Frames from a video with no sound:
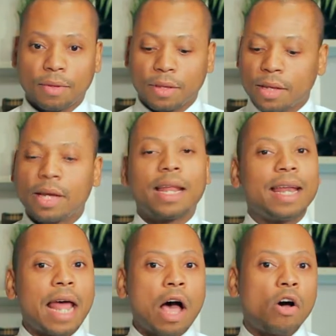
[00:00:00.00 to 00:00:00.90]
Good.
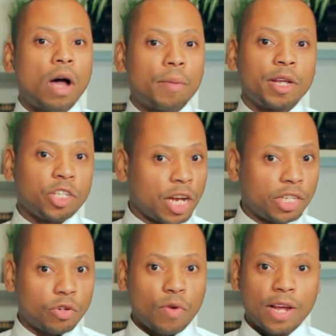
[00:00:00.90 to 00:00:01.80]
Now I'm going to
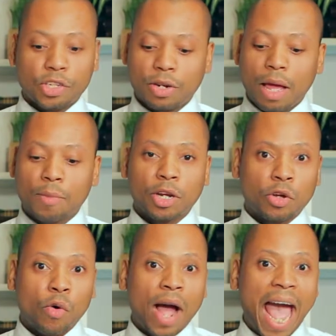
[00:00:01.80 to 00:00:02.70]
change direction. I'm going to
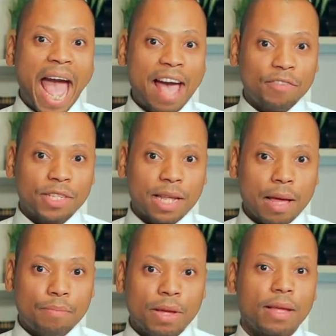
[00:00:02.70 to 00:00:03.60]
go a half
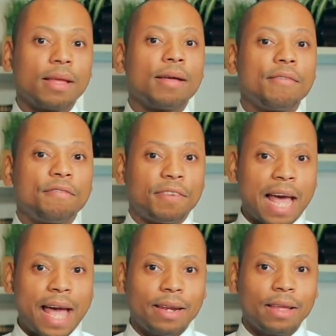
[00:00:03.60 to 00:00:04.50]
step
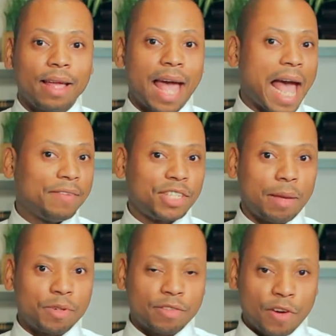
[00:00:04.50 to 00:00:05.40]
flat. Half
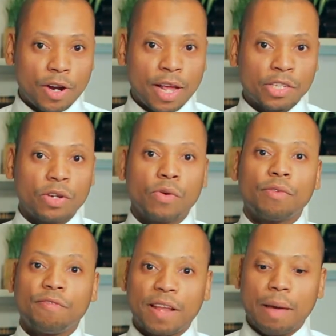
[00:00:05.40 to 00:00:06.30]
step is the very next note.
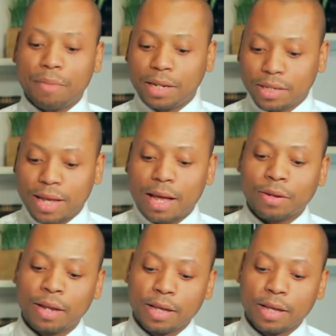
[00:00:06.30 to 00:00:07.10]
Flat means down.